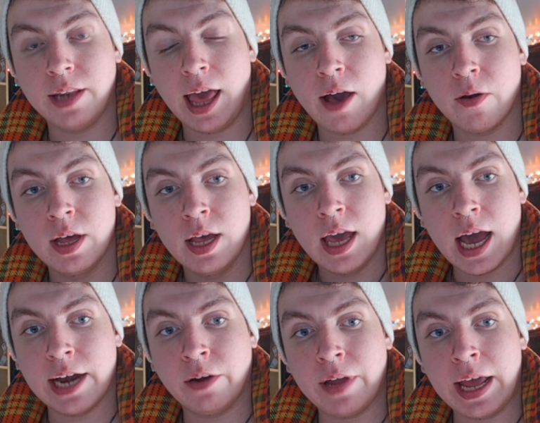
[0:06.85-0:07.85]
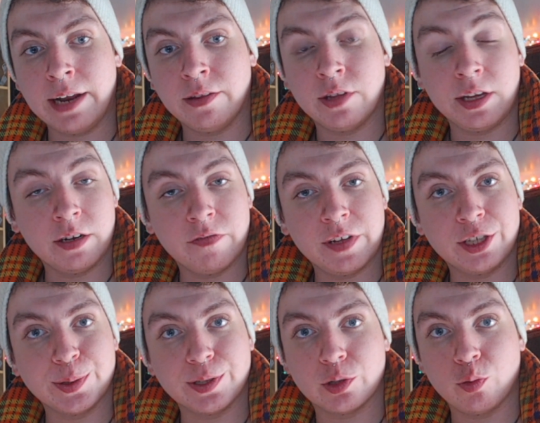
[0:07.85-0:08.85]
Now, I don't hate the
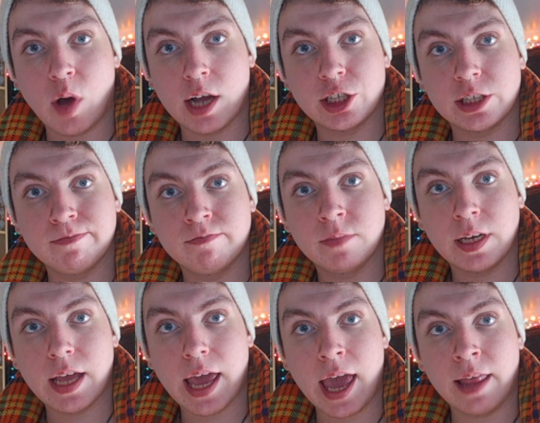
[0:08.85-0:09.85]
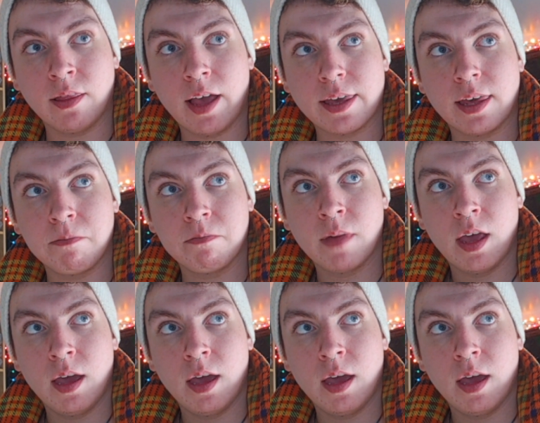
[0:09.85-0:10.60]
individuals who watch him and like him,